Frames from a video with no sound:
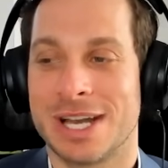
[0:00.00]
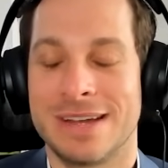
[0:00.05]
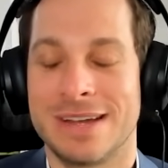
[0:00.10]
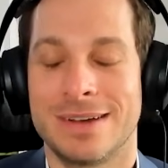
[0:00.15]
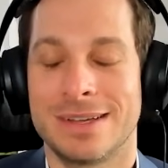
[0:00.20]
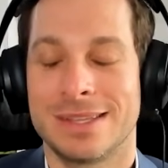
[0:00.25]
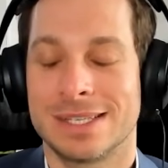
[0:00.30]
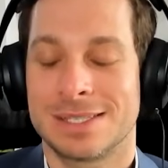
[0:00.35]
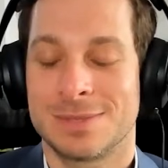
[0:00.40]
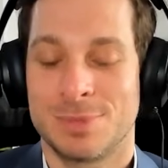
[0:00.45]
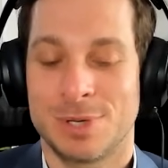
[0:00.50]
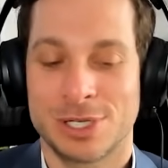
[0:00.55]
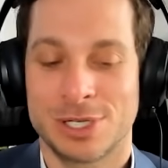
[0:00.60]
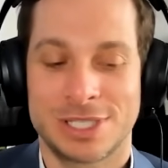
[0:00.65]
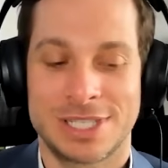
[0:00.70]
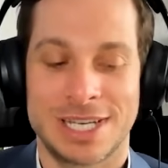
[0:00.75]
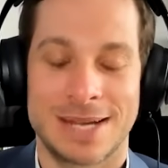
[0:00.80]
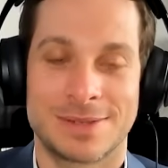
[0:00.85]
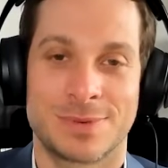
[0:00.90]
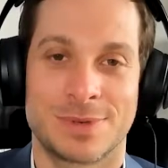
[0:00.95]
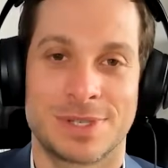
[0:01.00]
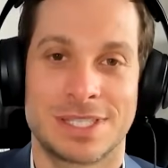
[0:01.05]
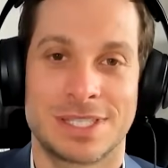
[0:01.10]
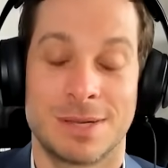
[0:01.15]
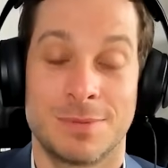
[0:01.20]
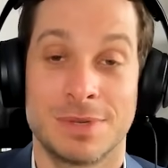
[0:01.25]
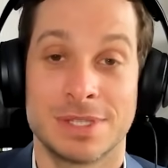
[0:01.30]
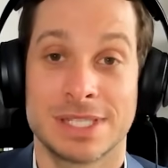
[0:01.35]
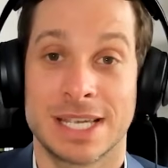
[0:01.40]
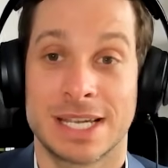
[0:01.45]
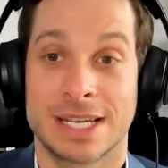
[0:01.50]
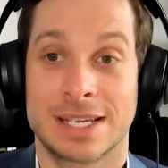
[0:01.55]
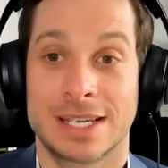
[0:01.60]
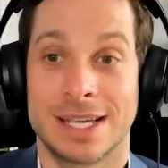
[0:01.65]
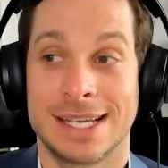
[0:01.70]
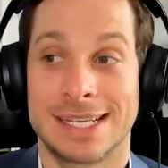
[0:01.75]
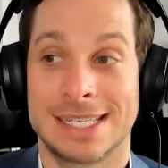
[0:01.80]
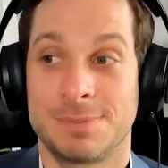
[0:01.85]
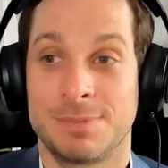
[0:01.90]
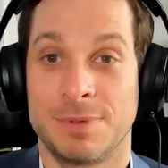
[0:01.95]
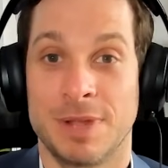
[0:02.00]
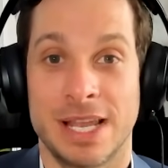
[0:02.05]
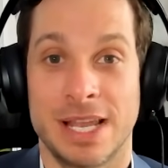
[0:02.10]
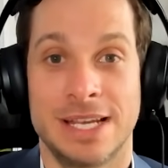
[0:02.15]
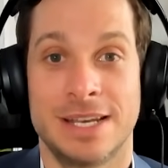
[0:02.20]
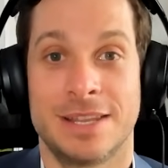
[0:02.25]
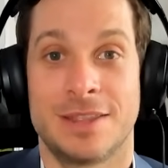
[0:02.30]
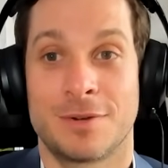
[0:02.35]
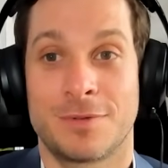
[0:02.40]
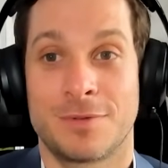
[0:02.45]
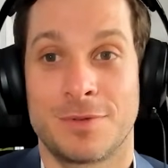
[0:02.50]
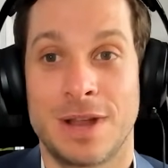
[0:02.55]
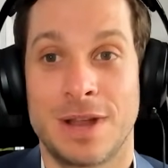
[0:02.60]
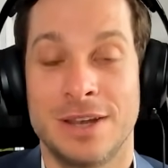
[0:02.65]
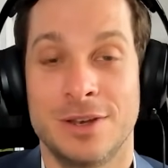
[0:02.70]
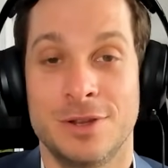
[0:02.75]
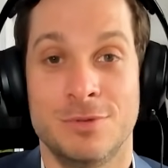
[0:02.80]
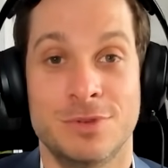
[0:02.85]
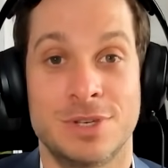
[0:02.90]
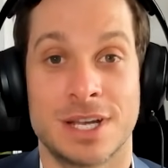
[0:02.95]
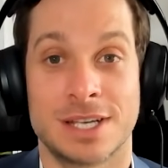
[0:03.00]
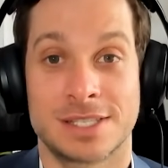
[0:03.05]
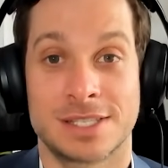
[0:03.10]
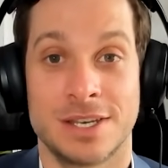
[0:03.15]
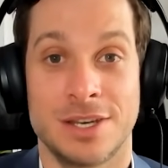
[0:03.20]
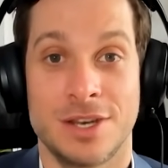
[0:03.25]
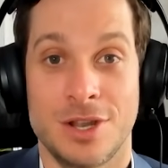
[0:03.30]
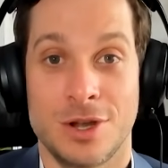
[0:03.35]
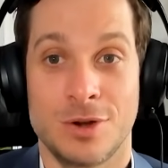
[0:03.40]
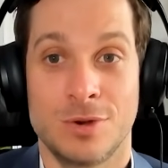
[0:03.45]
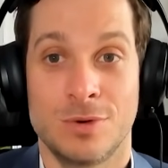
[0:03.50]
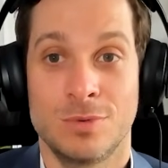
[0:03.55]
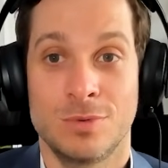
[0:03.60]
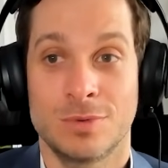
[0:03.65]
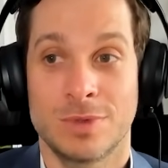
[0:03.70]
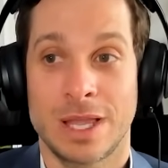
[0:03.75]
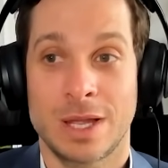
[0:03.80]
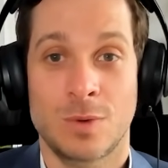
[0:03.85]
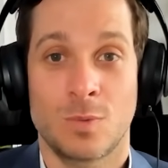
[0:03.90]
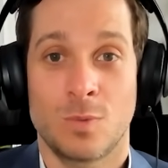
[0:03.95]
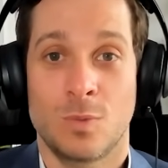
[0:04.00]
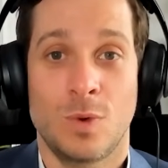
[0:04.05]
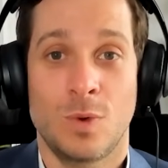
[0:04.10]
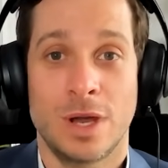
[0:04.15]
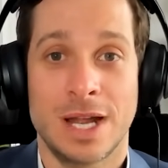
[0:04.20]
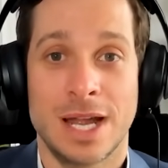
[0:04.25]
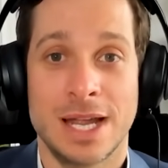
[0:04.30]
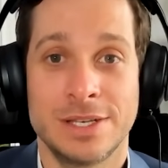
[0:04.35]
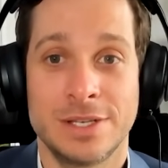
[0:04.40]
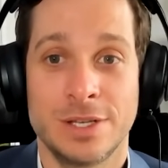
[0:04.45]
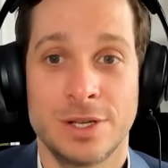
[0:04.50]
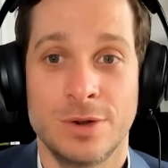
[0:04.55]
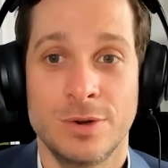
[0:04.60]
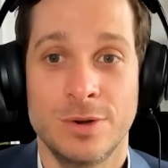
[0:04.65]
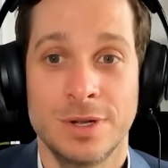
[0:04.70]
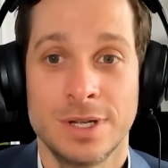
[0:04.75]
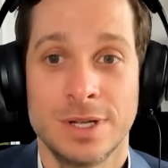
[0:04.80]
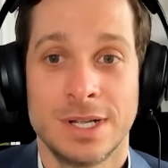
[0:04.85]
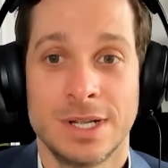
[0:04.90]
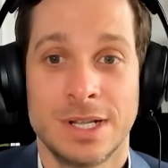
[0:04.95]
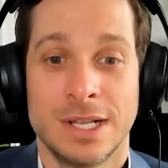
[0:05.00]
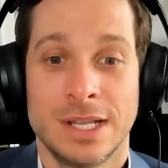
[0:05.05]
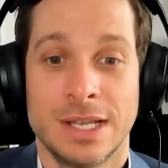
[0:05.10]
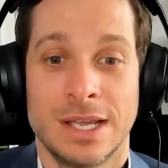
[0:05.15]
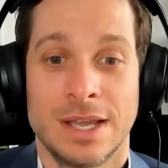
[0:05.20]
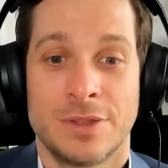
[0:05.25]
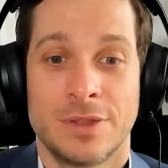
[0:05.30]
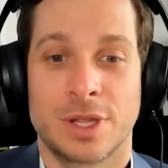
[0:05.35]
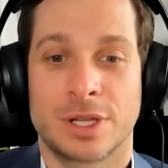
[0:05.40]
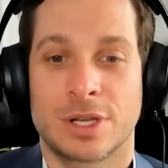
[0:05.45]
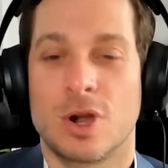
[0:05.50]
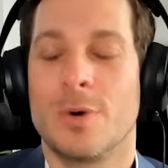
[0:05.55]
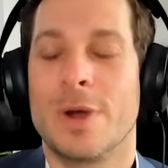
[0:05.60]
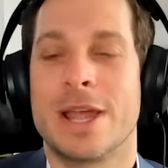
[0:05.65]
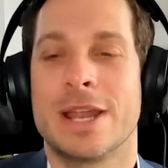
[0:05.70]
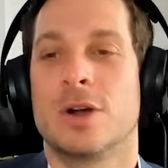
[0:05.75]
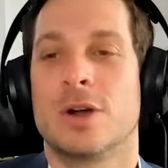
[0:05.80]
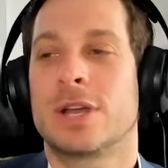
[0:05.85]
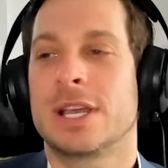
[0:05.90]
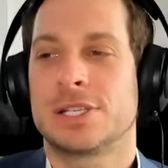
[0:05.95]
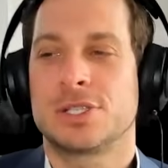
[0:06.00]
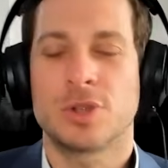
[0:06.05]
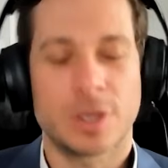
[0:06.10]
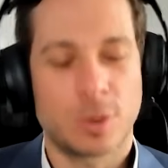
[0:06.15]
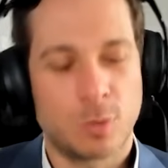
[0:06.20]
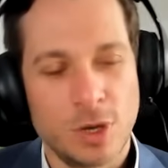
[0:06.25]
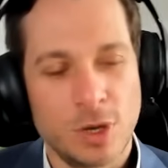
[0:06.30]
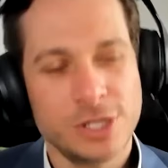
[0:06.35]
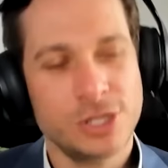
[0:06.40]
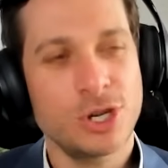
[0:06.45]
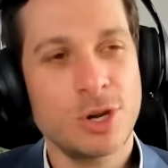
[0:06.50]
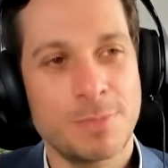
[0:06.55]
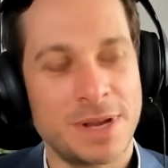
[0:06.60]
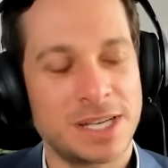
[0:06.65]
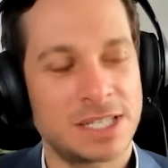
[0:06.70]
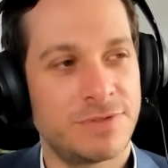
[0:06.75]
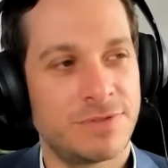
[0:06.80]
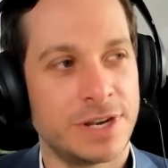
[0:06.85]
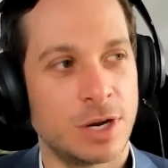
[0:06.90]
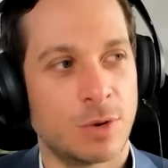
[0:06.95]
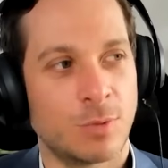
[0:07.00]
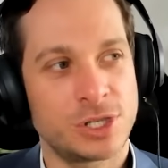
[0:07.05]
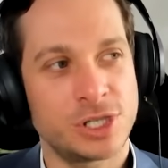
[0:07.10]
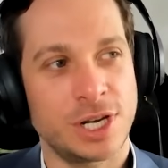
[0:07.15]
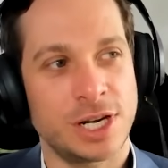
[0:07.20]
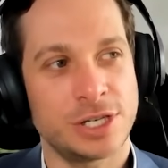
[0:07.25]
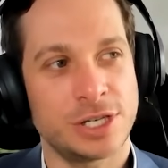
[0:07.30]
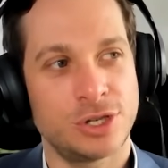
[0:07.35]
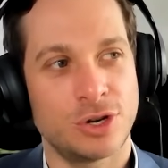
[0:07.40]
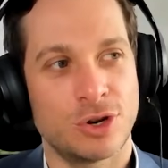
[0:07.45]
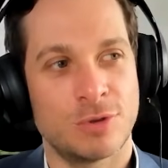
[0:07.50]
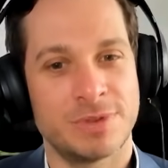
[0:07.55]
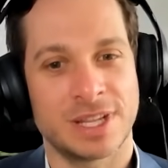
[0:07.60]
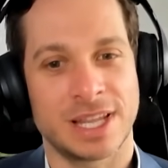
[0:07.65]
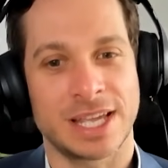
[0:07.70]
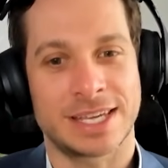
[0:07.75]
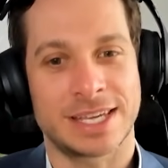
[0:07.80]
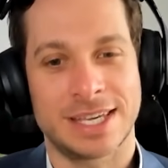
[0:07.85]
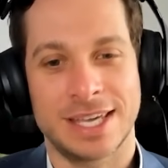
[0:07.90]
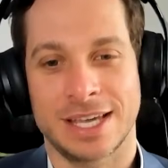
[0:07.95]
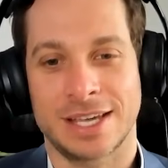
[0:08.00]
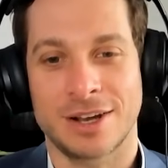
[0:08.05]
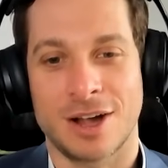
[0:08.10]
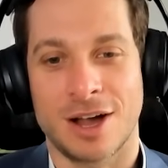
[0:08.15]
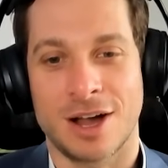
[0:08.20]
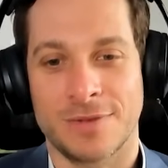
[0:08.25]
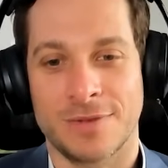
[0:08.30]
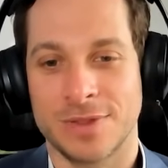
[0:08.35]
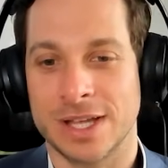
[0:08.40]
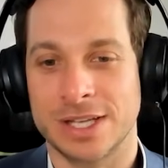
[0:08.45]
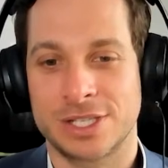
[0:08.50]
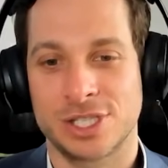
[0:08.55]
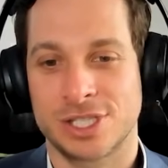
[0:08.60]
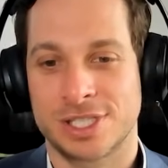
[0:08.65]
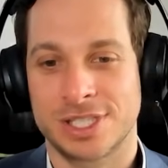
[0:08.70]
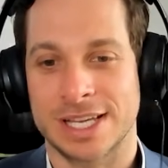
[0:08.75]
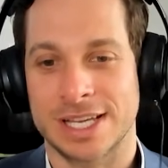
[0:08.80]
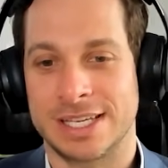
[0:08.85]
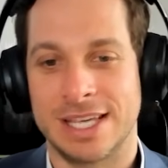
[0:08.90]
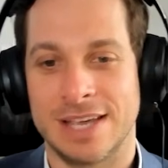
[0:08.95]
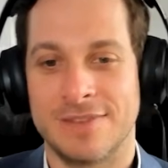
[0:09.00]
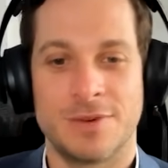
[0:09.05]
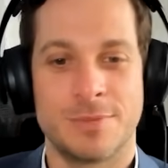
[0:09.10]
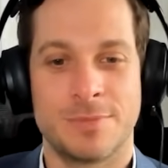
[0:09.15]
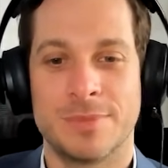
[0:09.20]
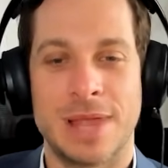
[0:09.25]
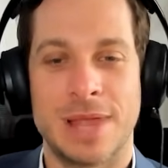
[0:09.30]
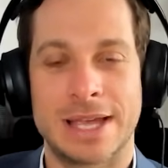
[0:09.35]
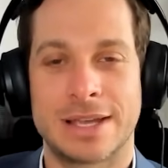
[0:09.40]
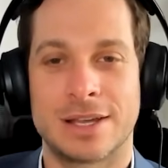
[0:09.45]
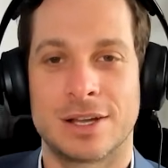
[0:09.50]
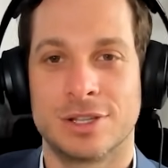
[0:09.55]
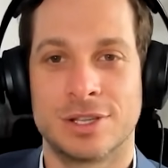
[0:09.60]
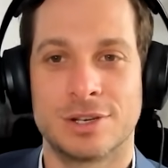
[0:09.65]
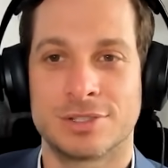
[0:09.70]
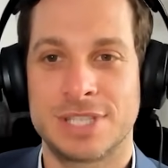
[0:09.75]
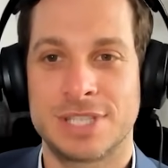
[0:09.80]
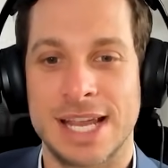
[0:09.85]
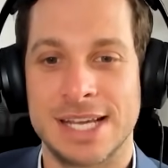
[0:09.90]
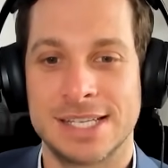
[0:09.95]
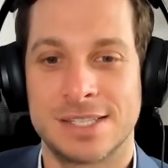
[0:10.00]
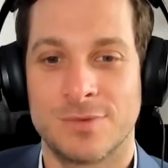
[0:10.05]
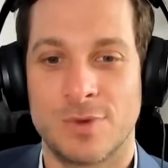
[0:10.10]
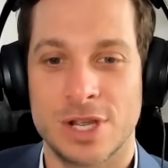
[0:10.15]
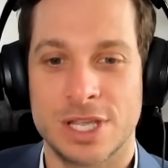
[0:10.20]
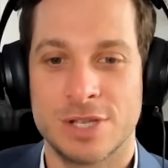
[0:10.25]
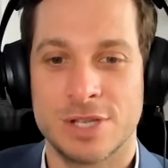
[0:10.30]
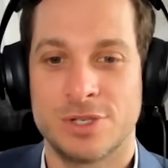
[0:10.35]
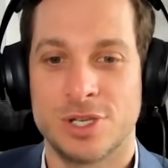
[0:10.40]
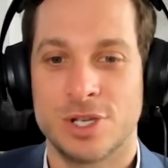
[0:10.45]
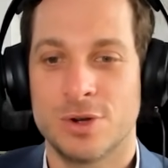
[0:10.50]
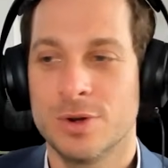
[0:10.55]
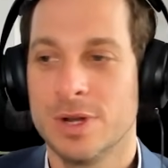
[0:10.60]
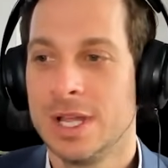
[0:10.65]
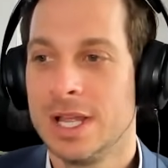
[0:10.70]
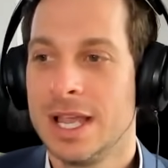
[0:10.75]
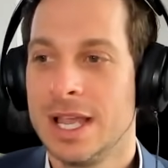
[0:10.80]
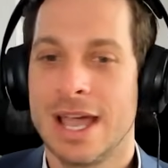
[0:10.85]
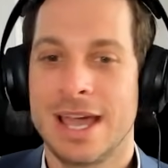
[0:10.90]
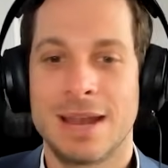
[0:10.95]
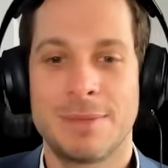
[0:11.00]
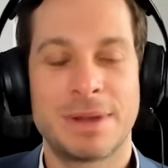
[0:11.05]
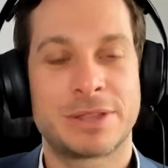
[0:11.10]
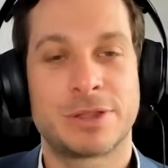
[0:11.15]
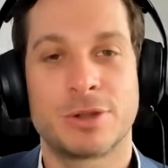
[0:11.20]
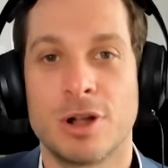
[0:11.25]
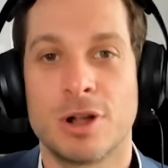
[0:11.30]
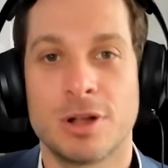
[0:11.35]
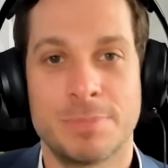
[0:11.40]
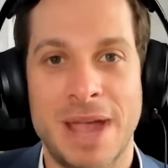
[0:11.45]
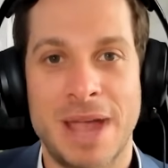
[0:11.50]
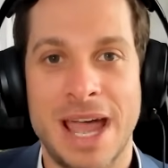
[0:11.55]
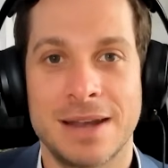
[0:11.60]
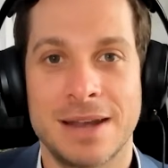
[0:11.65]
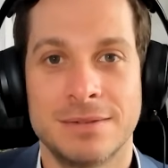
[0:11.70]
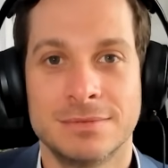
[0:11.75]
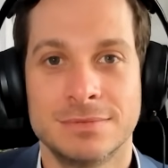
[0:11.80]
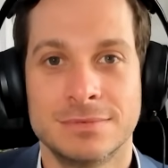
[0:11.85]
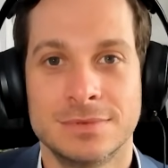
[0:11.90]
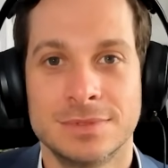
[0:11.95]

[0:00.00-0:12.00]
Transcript: I've had this a bunch of times where someone's like explaining to their friend who doesn't know like what I do. They're like, oh, wait, okay, so like, what's your best video? What should I show them to like kick it off? Like, just like give them like a little taste of what you do. And I'm like, they're all bad.